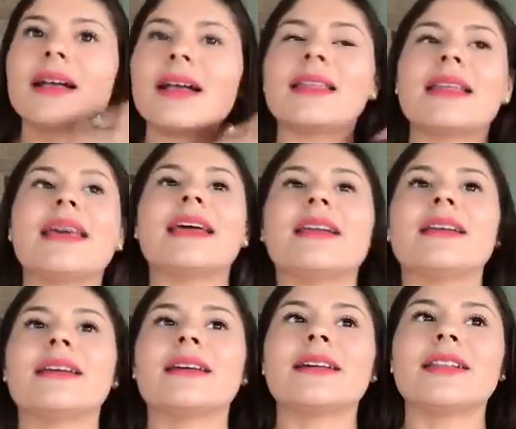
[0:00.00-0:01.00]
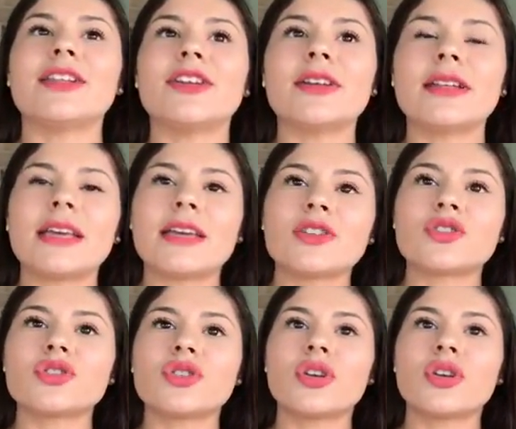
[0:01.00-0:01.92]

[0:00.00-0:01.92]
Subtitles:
And then literally